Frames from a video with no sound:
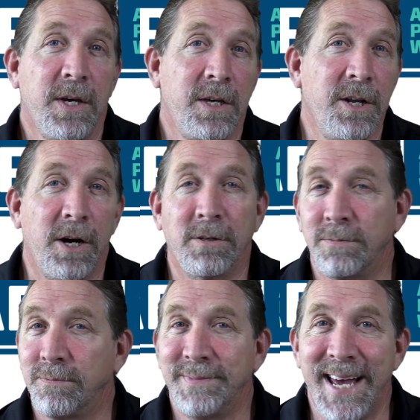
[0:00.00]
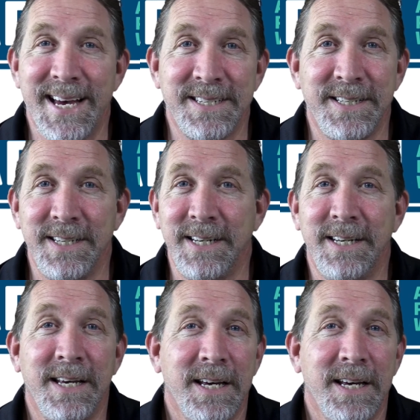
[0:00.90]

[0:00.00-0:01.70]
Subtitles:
You know, Nasty,